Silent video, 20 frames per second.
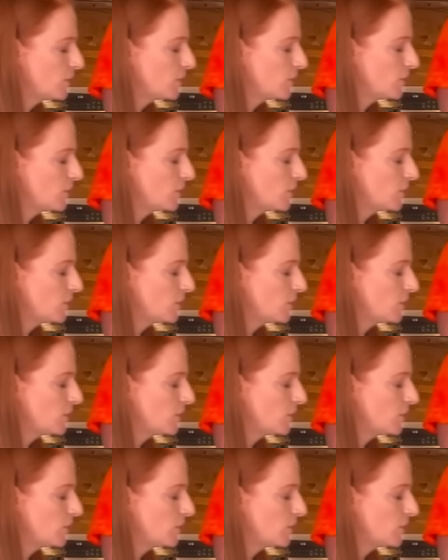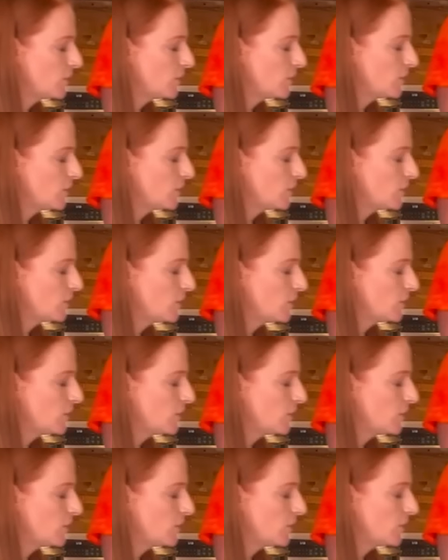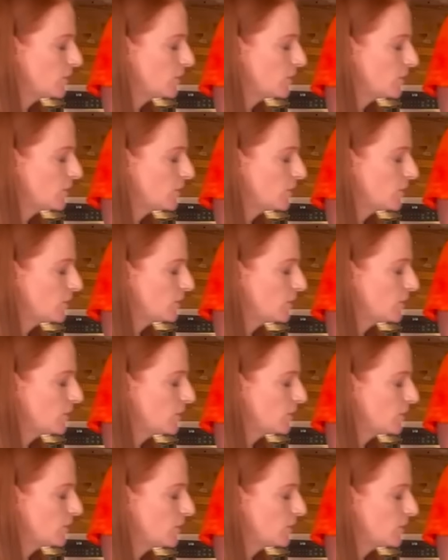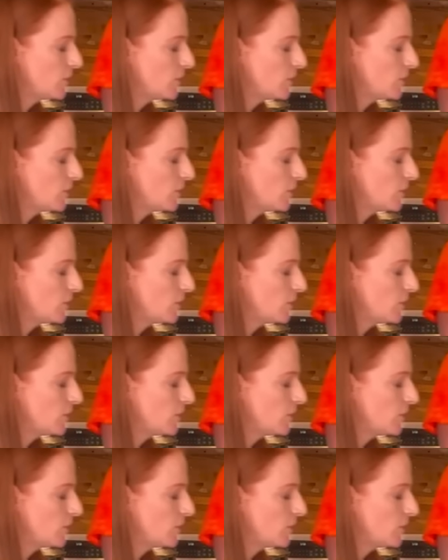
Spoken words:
This person isn't speaking.